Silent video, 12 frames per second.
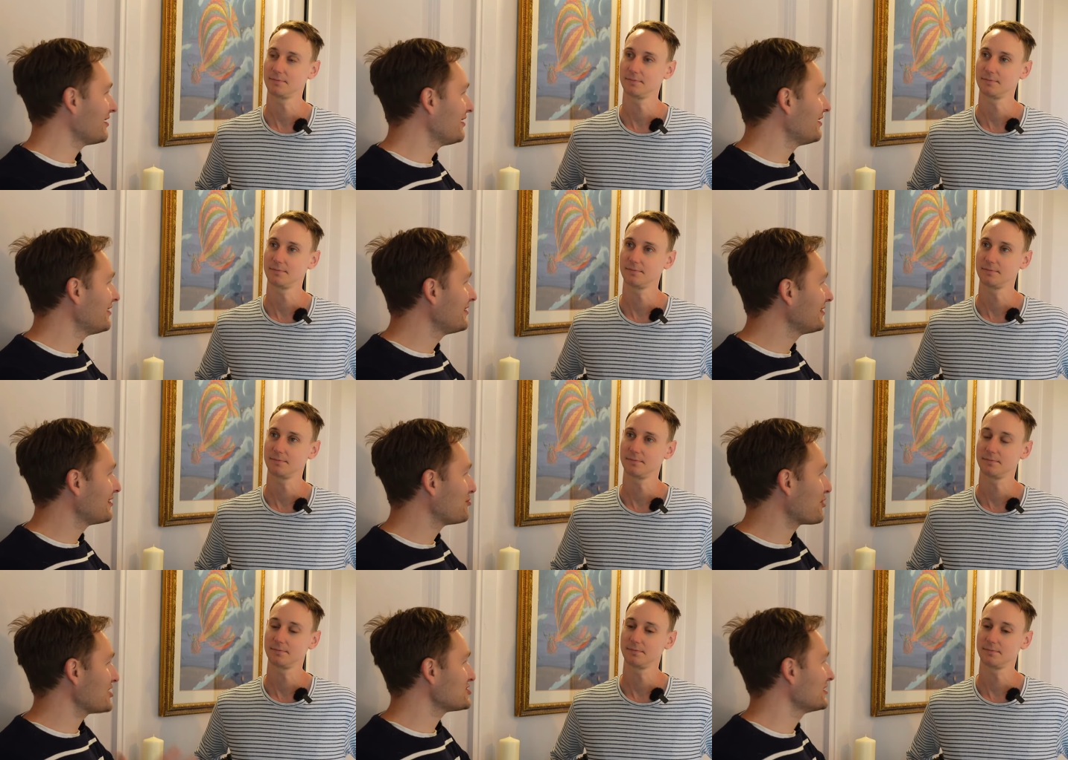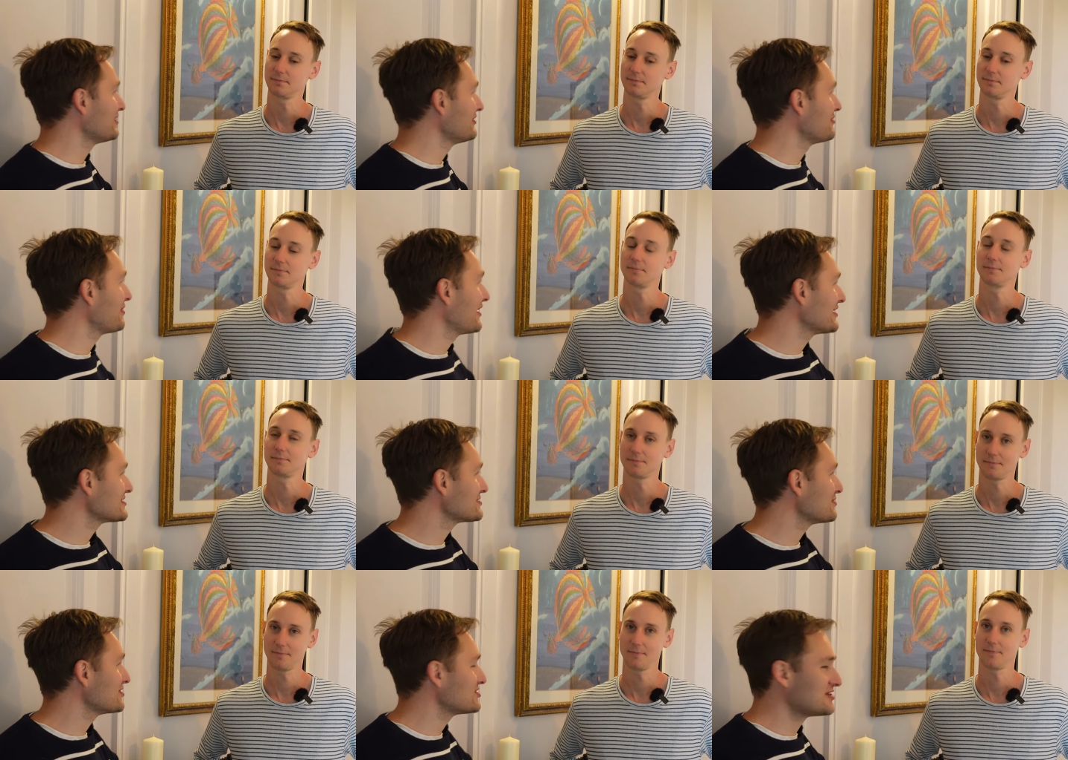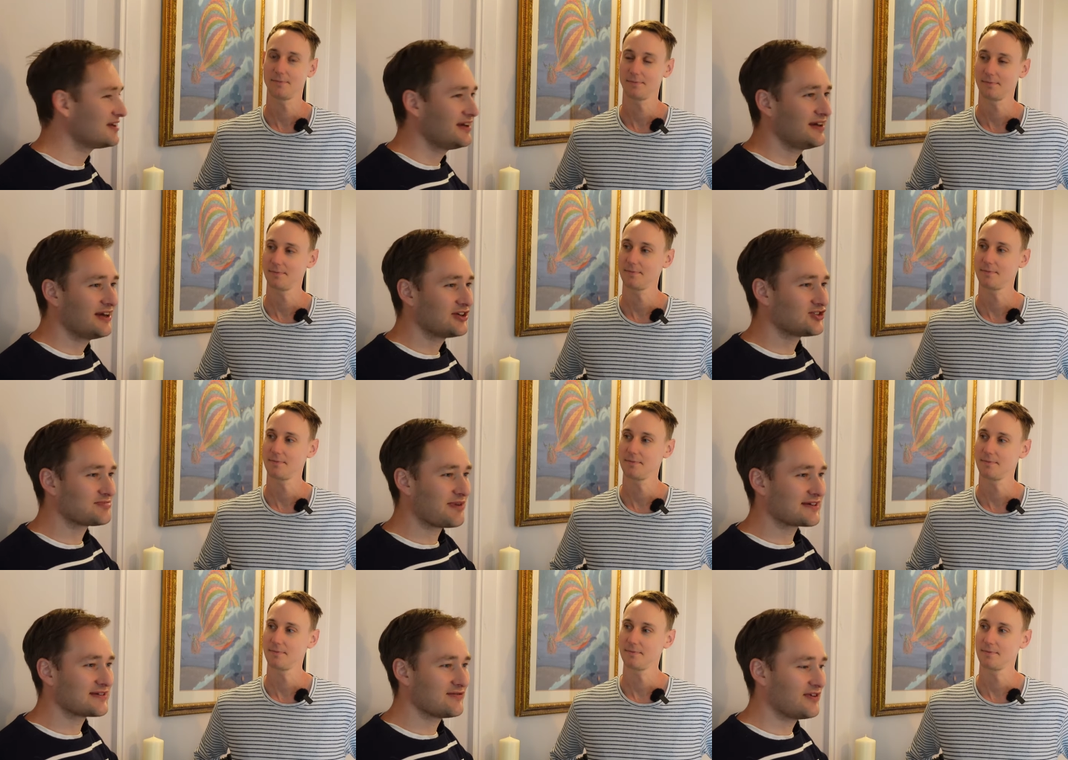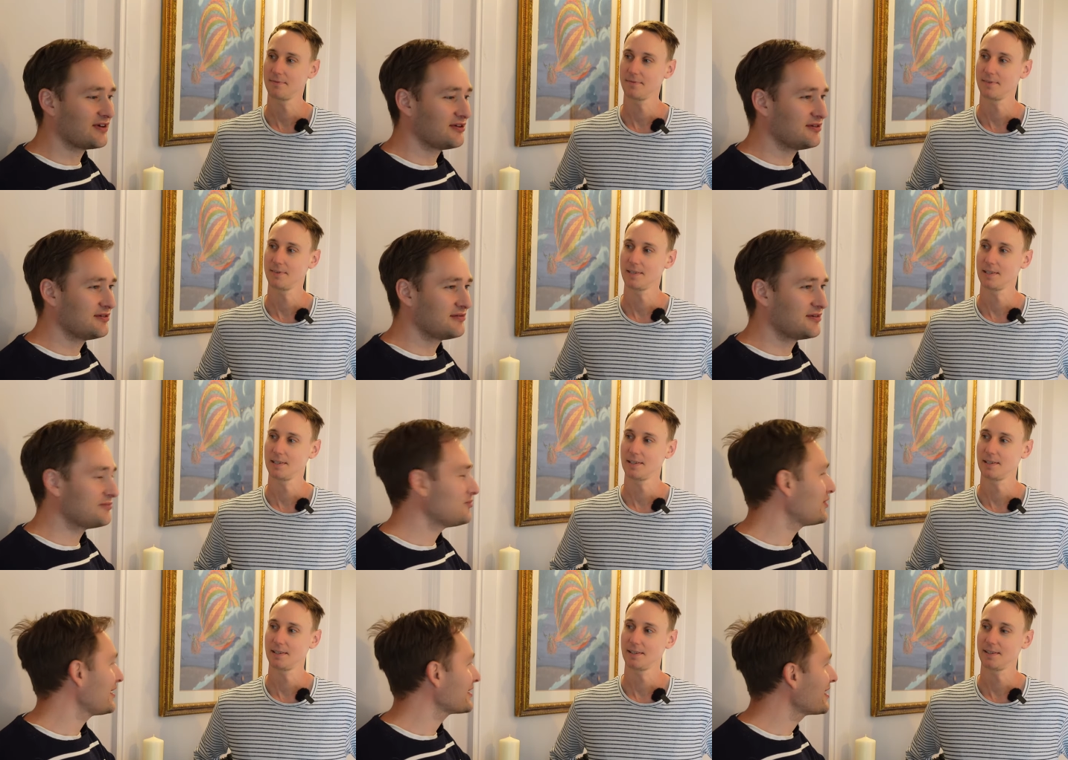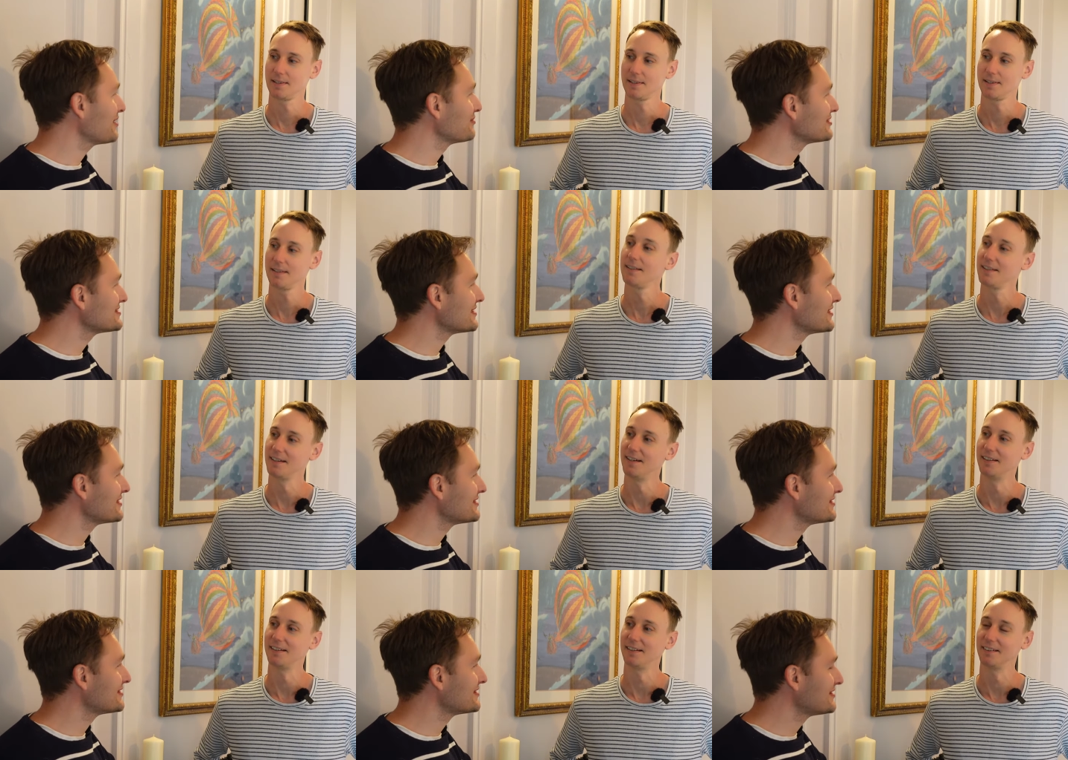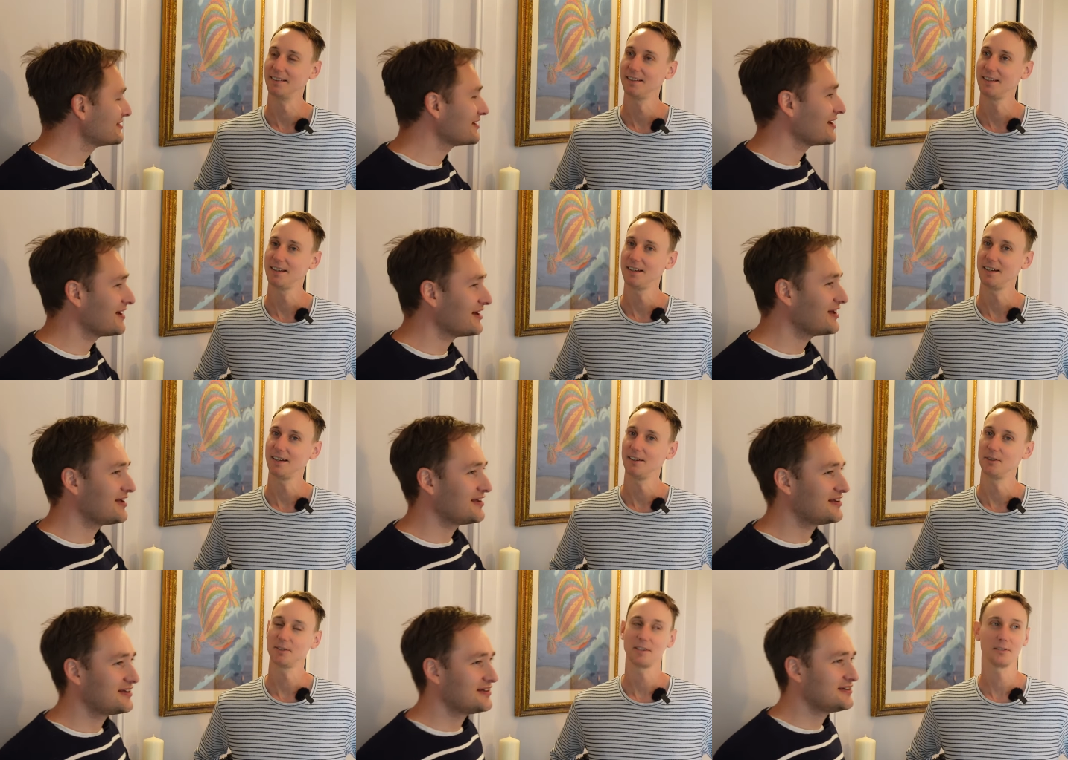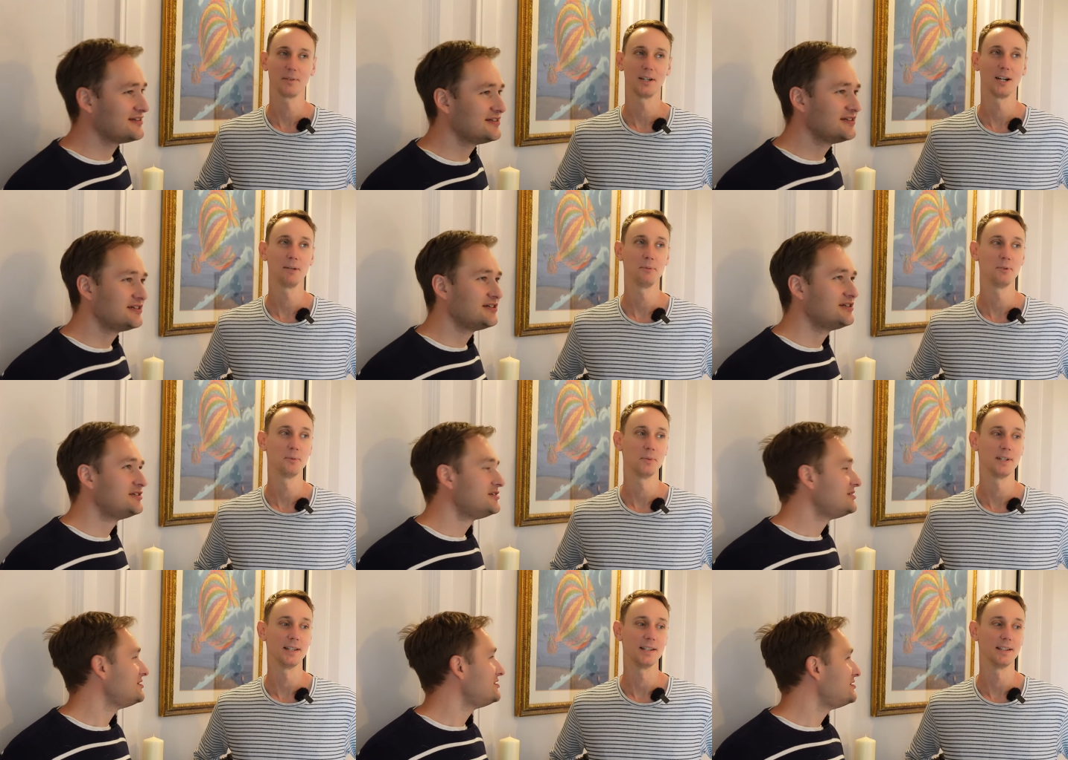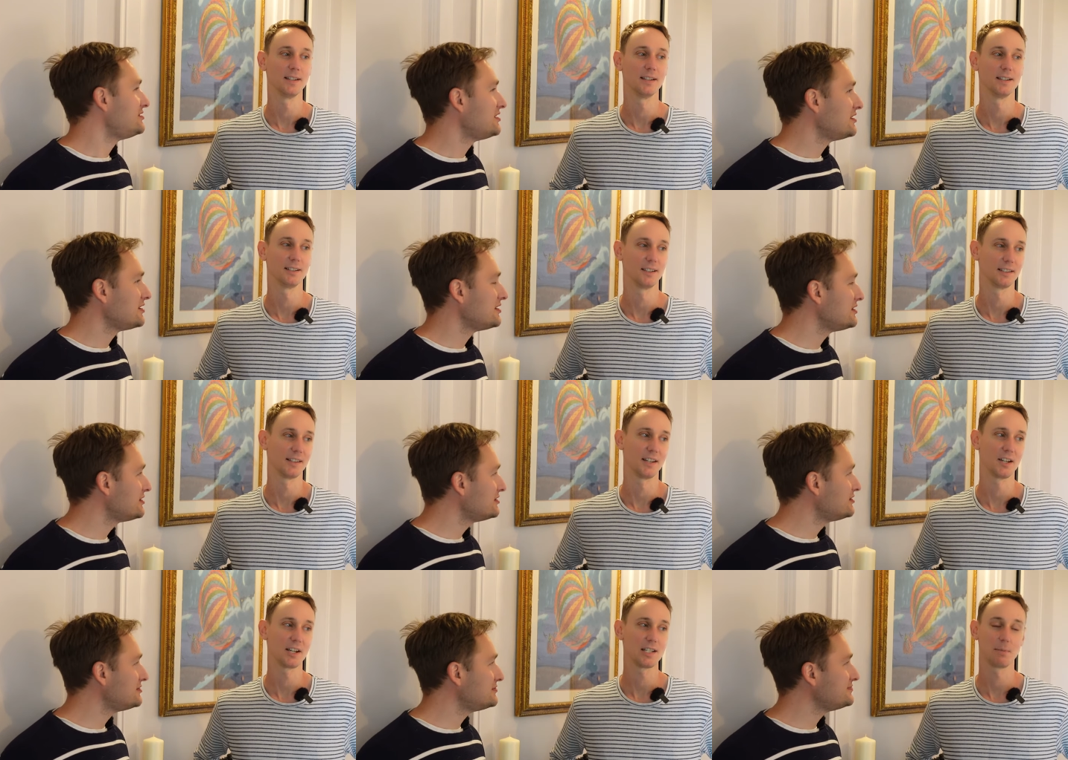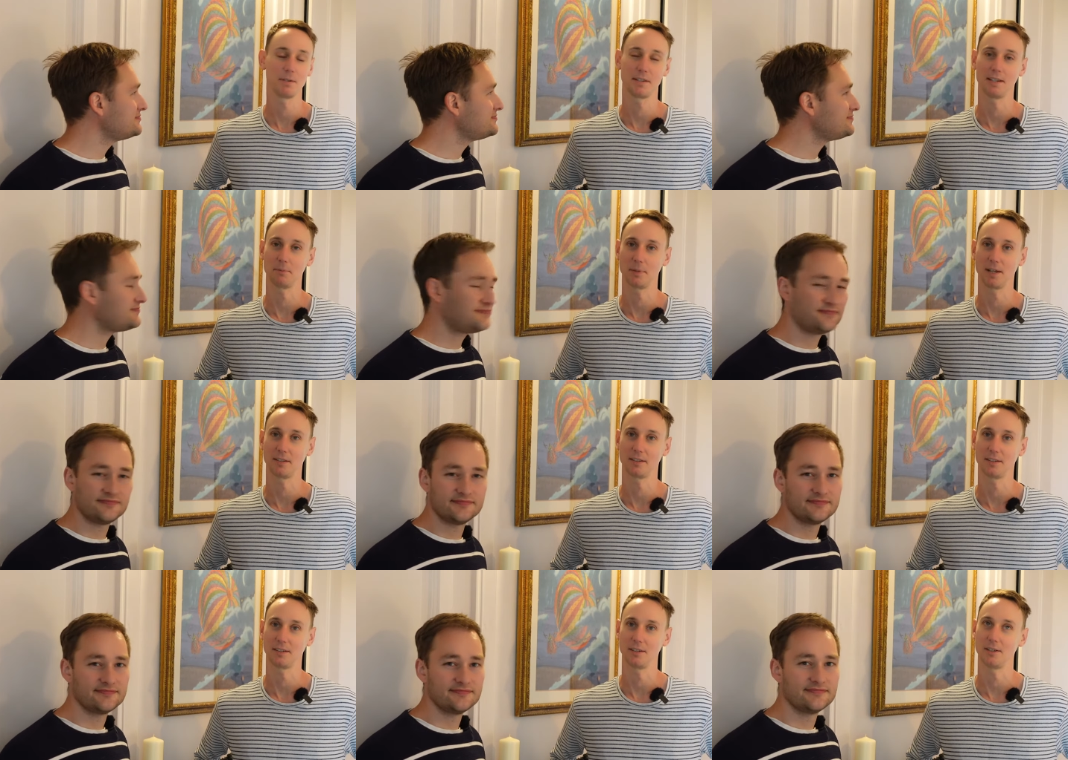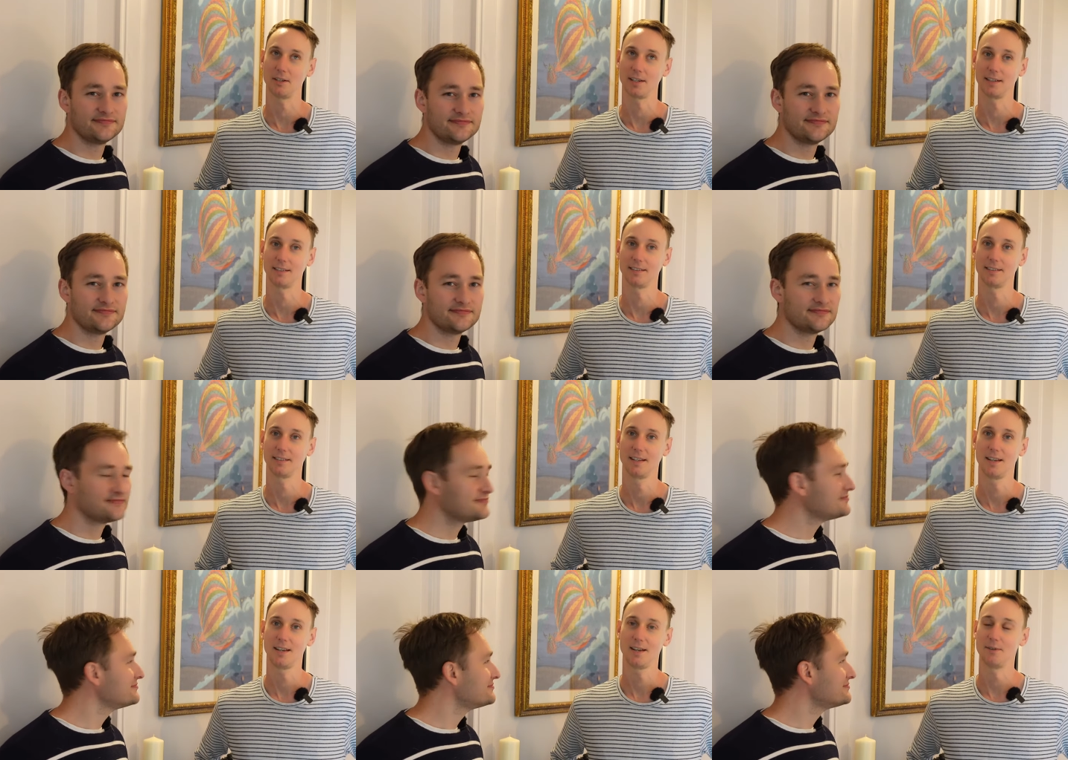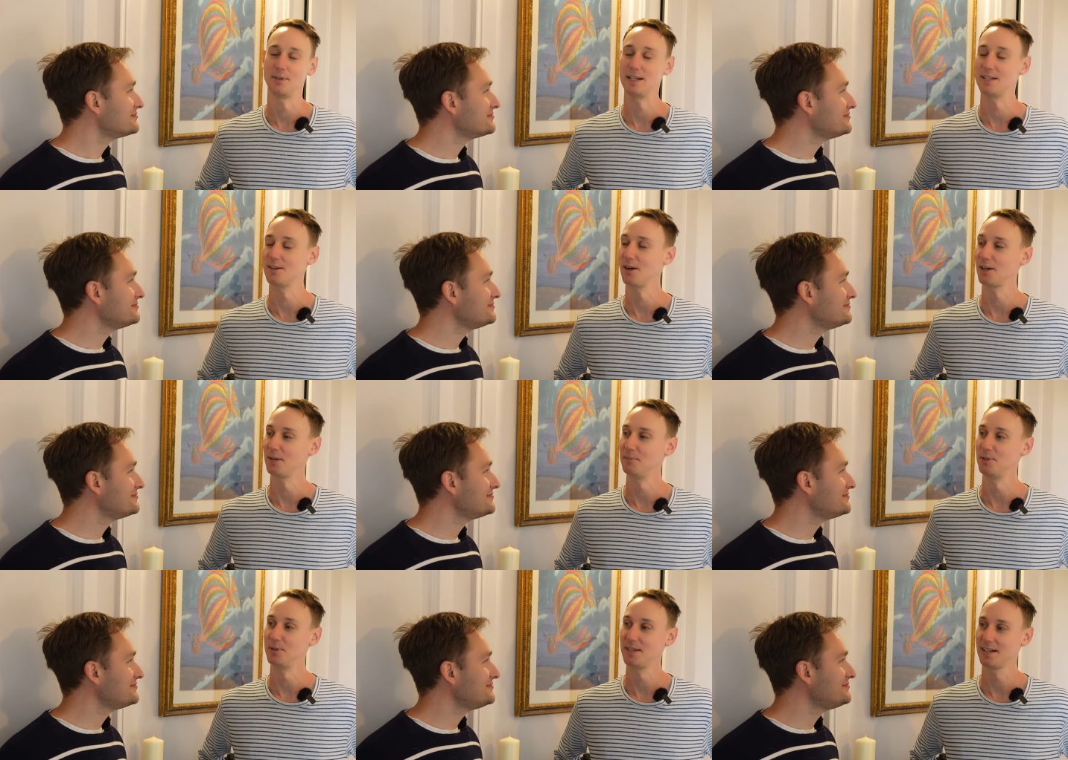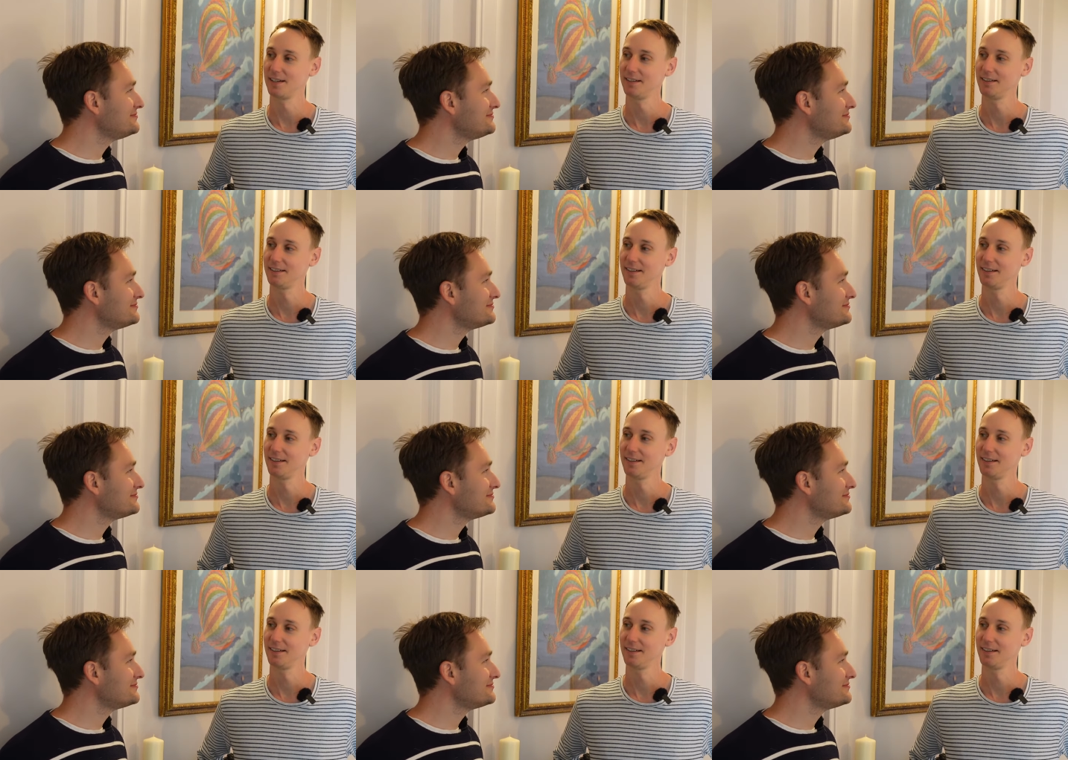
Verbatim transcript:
Speaker 1: our impression on the place, which just makes it feel more like home, doesn't it? Yeah, it does. Yeah.
Speaker 2: Also, for me, I'm normally, I'd say, 90% person who likes really dark and moody colours.